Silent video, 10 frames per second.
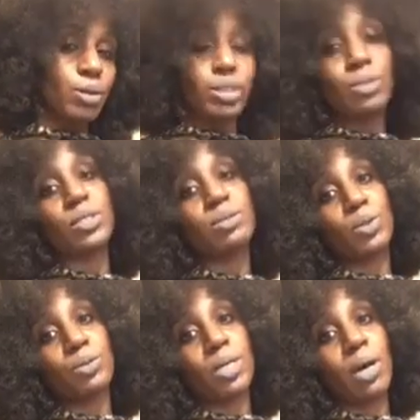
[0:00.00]
choy to a
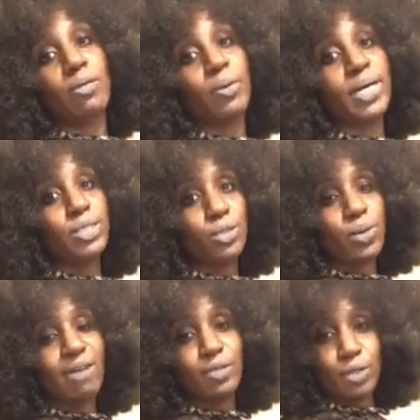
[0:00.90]
smoothie, although I do
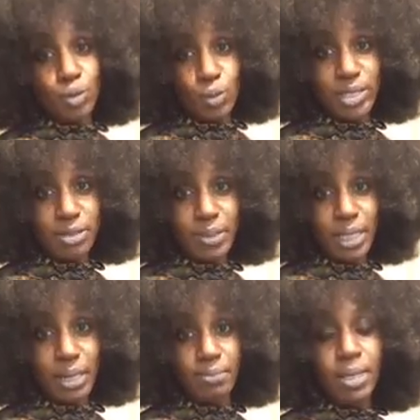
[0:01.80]
have a juice
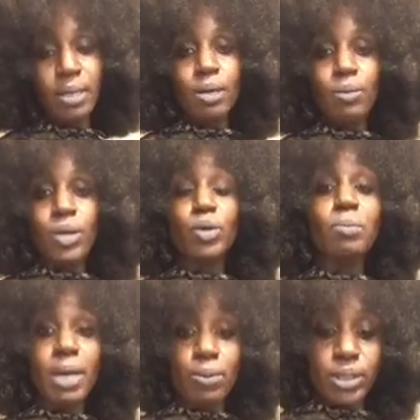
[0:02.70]
recipe up where you
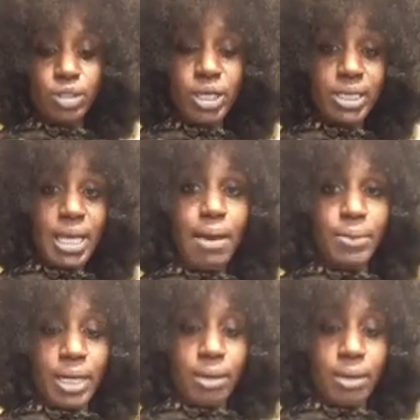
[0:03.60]
may want to check that one